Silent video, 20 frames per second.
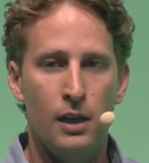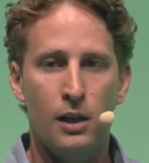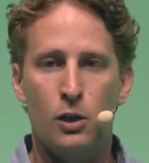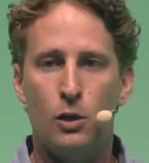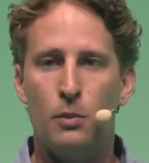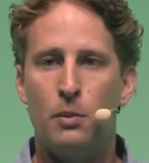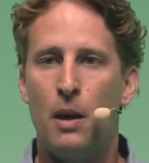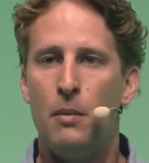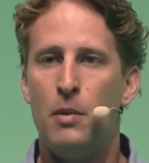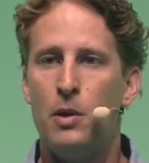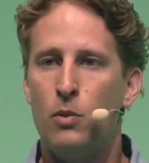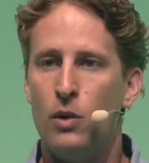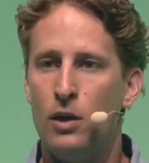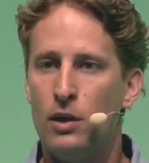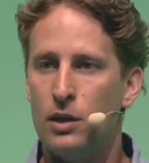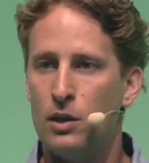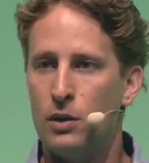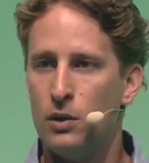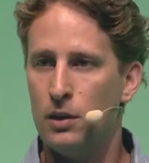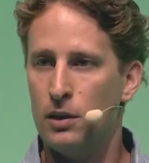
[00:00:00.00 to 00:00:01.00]
you probably
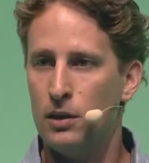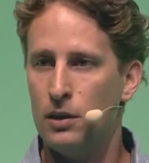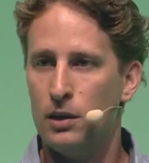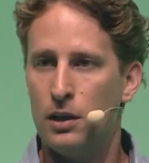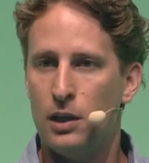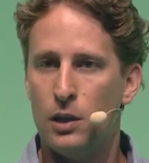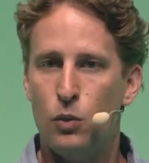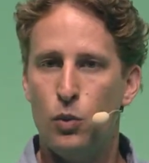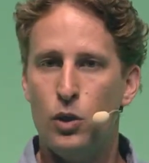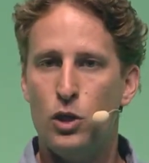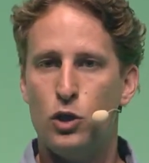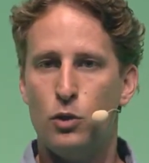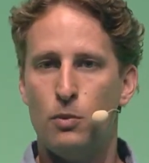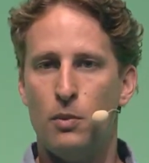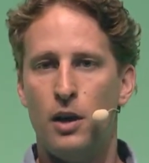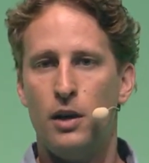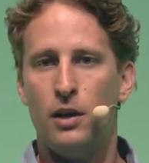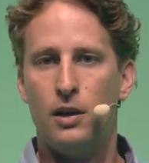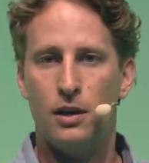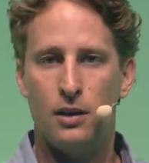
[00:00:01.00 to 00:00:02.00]
wonder in which
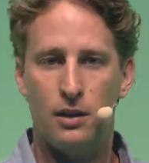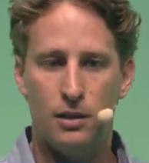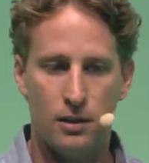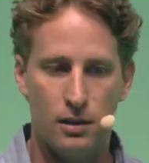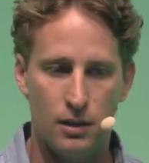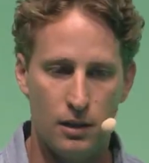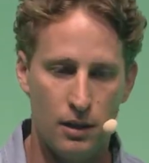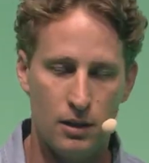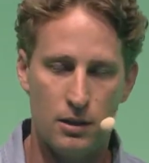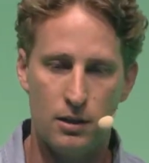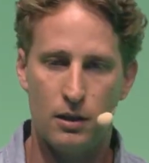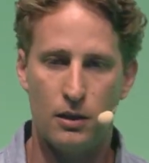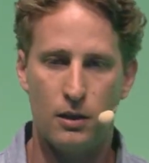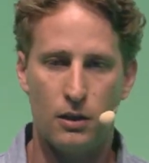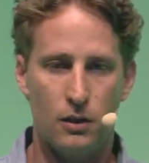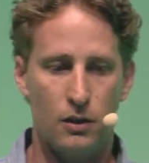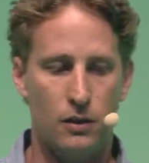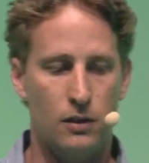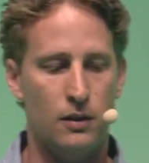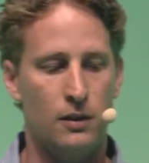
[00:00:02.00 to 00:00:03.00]
market it's
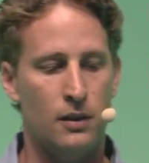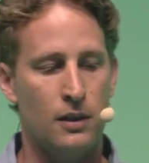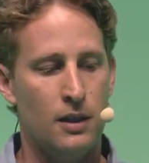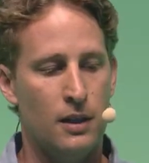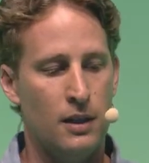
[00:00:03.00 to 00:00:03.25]
occurred.